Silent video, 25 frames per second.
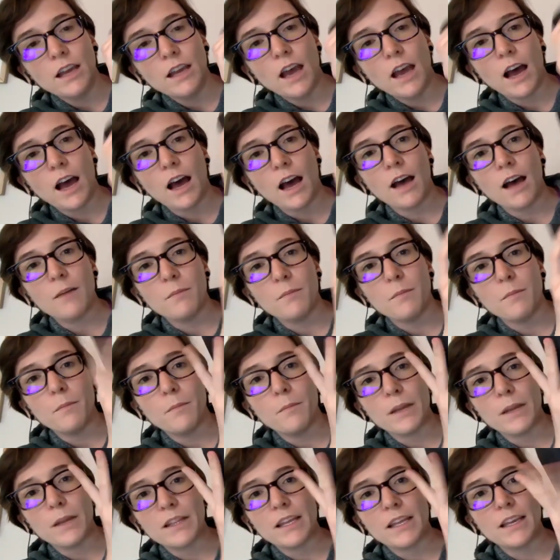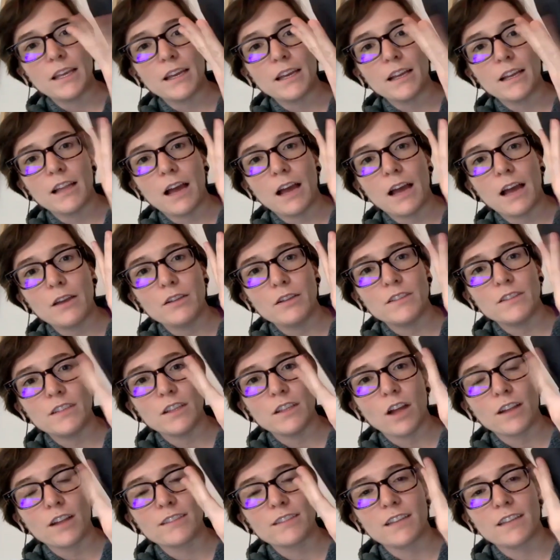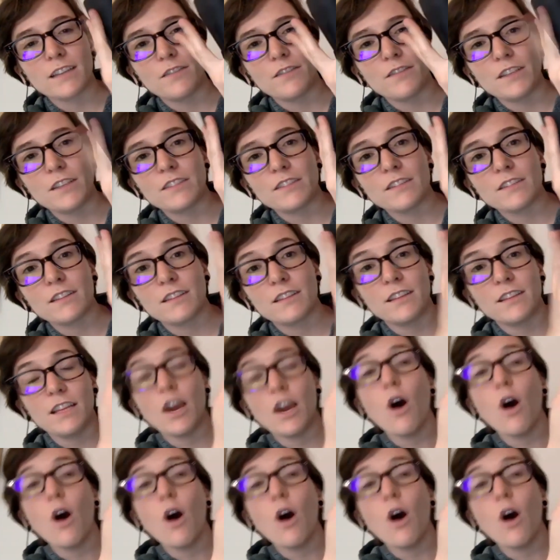um, but they allow you to see a lot of stuff. These are the